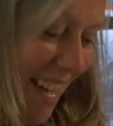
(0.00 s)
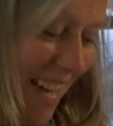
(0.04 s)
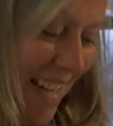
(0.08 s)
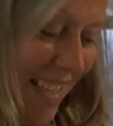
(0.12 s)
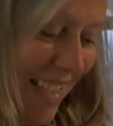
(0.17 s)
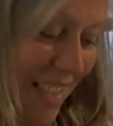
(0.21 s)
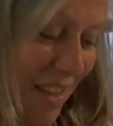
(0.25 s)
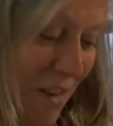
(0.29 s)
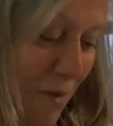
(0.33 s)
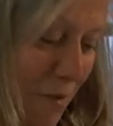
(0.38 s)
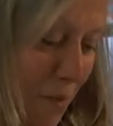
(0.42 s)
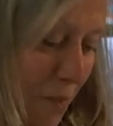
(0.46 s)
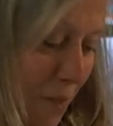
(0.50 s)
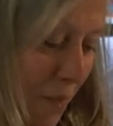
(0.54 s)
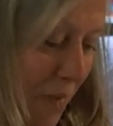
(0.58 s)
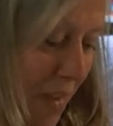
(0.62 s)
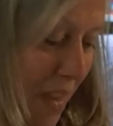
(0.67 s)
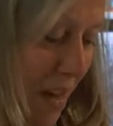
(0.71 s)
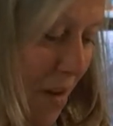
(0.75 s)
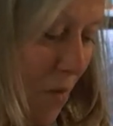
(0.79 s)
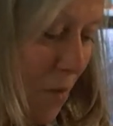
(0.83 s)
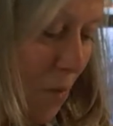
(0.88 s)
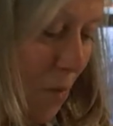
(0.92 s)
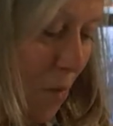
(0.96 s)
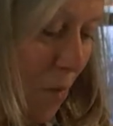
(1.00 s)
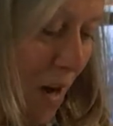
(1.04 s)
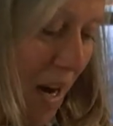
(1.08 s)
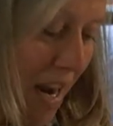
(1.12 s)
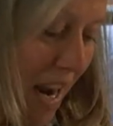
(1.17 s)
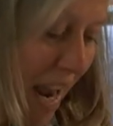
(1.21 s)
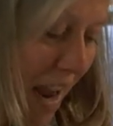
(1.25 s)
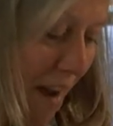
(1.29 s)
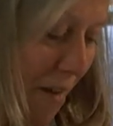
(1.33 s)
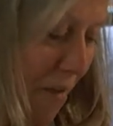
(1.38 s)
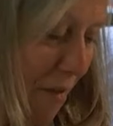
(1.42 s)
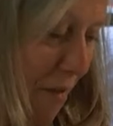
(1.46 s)
It's,
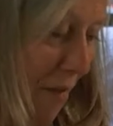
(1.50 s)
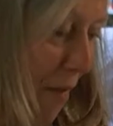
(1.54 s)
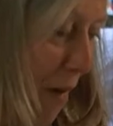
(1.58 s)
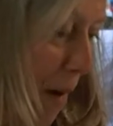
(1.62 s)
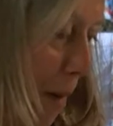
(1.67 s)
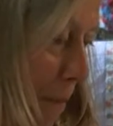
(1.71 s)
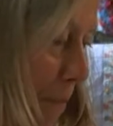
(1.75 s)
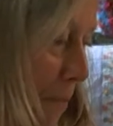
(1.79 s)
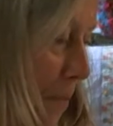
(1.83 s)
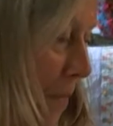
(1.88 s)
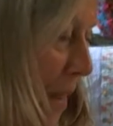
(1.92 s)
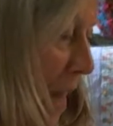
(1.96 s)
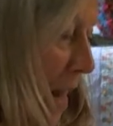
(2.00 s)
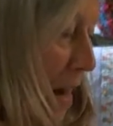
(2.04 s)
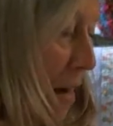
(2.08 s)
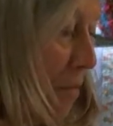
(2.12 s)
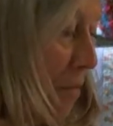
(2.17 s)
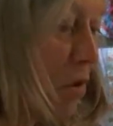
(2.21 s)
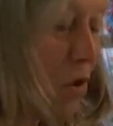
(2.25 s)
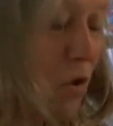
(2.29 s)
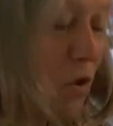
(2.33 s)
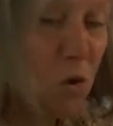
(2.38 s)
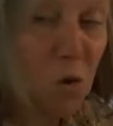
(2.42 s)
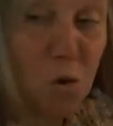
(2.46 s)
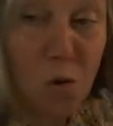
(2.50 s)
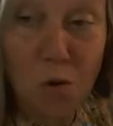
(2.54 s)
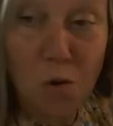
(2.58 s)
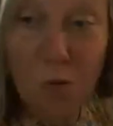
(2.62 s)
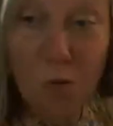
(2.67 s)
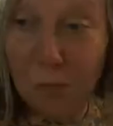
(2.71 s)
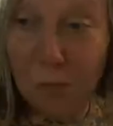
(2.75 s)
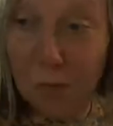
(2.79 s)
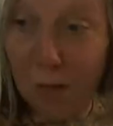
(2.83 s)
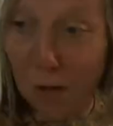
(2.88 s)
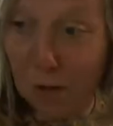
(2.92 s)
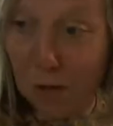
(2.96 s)
we have, um, and I'm
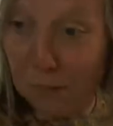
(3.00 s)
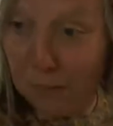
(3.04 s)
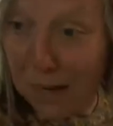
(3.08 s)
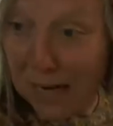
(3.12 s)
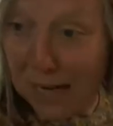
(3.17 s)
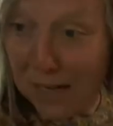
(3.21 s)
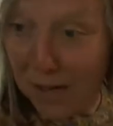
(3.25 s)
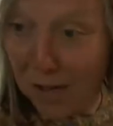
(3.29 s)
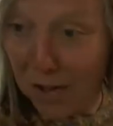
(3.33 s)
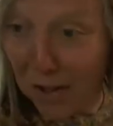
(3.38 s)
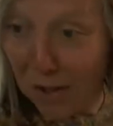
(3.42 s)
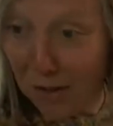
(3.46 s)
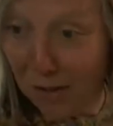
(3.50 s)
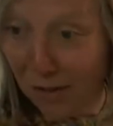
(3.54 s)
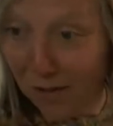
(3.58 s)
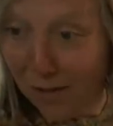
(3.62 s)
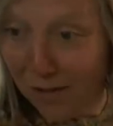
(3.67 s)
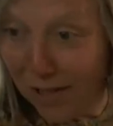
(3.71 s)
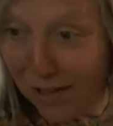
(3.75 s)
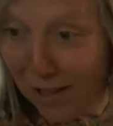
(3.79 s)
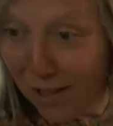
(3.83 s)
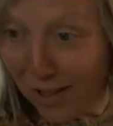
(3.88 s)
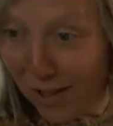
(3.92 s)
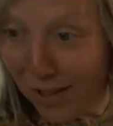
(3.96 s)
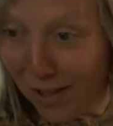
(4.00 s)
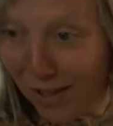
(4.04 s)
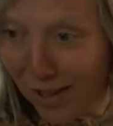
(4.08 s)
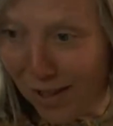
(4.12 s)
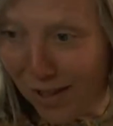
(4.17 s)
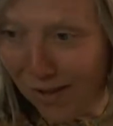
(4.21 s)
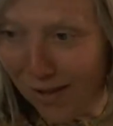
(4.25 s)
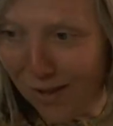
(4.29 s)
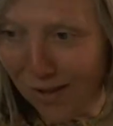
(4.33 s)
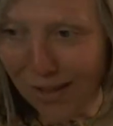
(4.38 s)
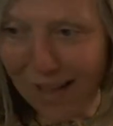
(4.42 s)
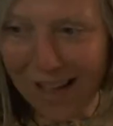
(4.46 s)
sure those pigeons are
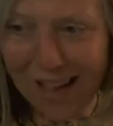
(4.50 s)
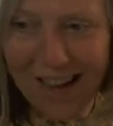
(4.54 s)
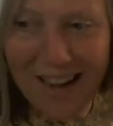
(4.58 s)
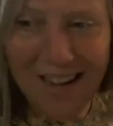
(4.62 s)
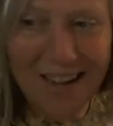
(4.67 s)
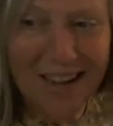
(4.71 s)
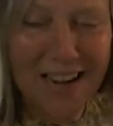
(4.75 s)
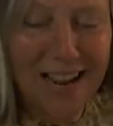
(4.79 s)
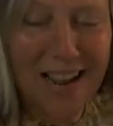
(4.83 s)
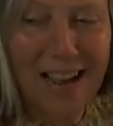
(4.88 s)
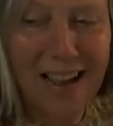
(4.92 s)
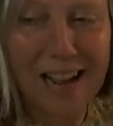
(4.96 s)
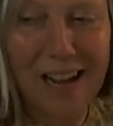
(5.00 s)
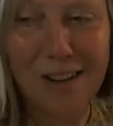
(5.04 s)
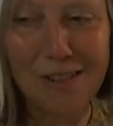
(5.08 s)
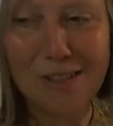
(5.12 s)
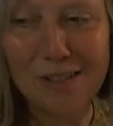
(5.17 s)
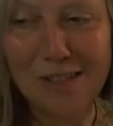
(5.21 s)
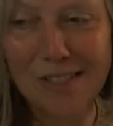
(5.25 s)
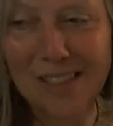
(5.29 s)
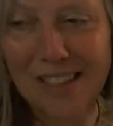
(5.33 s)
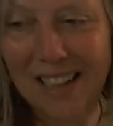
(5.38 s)
still there now.